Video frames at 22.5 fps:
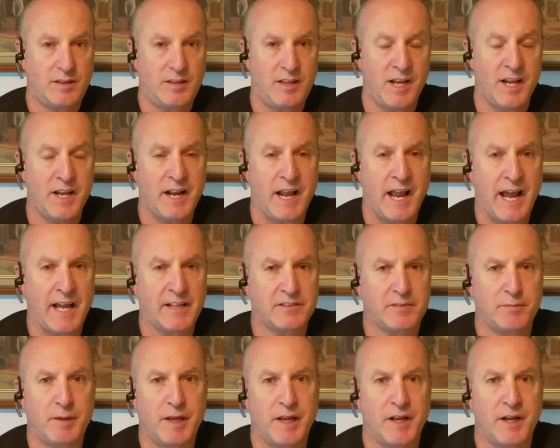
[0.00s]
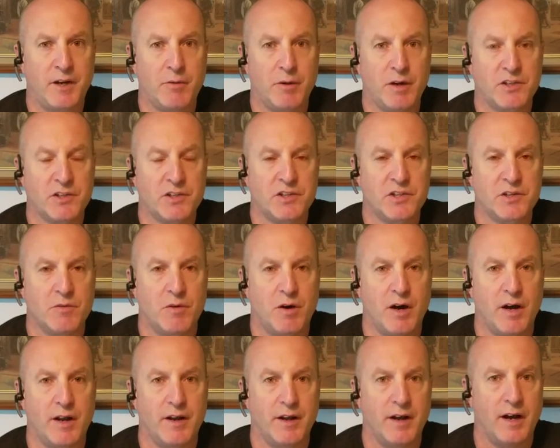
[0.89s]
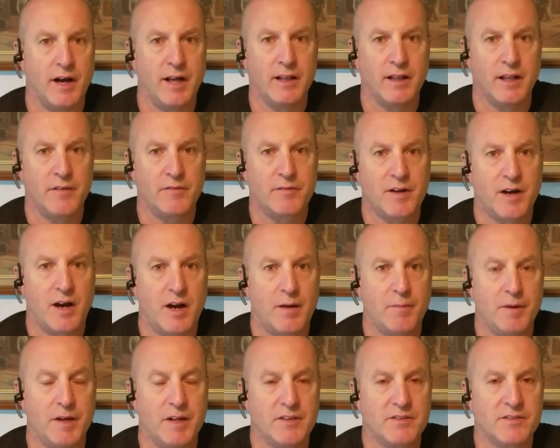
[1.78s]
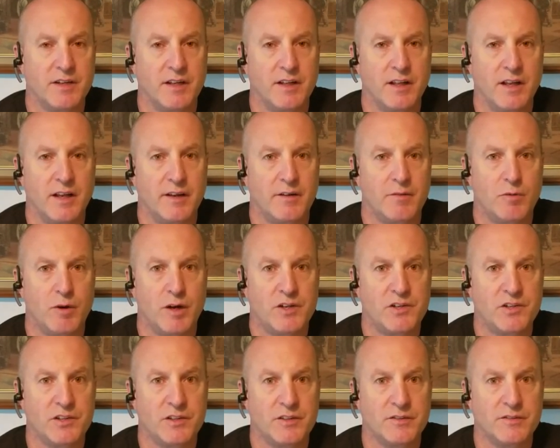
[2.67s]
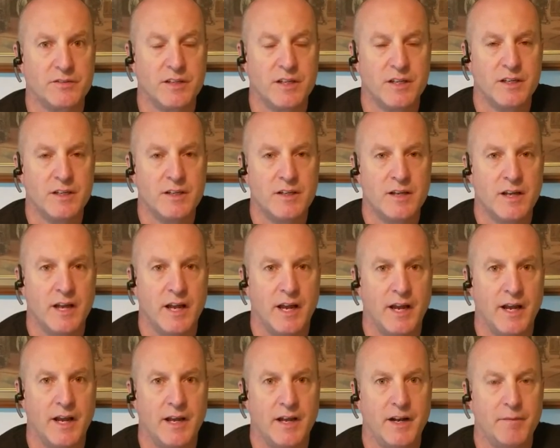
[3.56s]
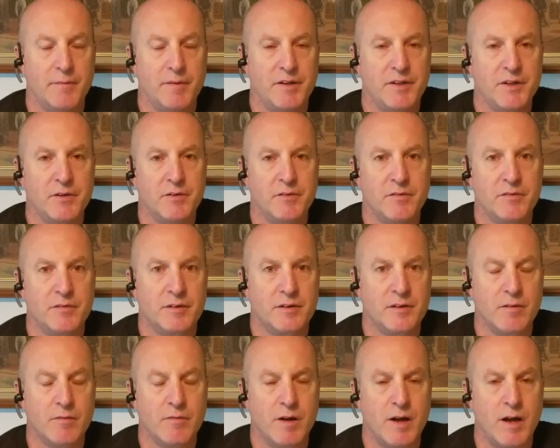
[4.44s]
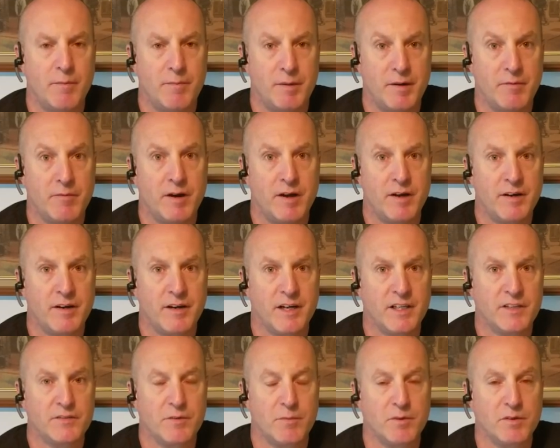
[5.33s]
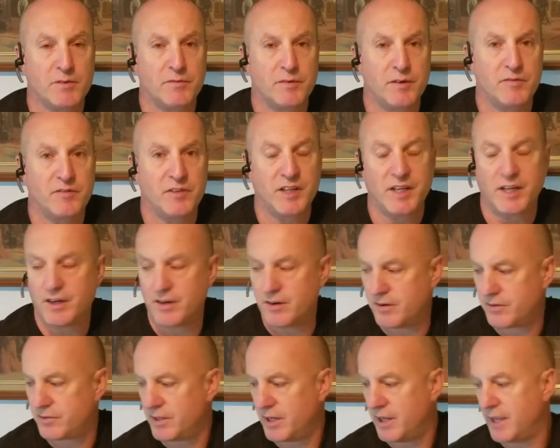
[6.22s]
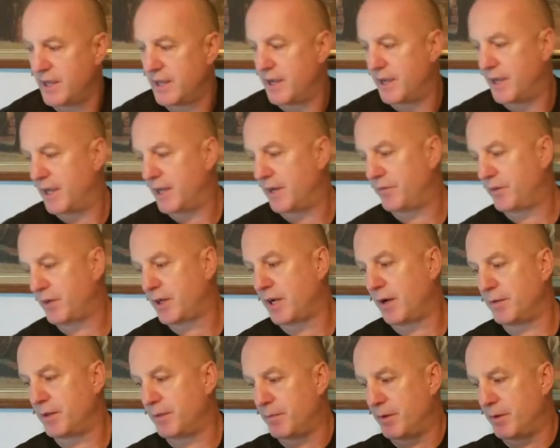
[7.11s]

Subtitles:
and ask me any questions you want. I love comments. I like questions. And I've been around guns for almost 50 years. And if you come to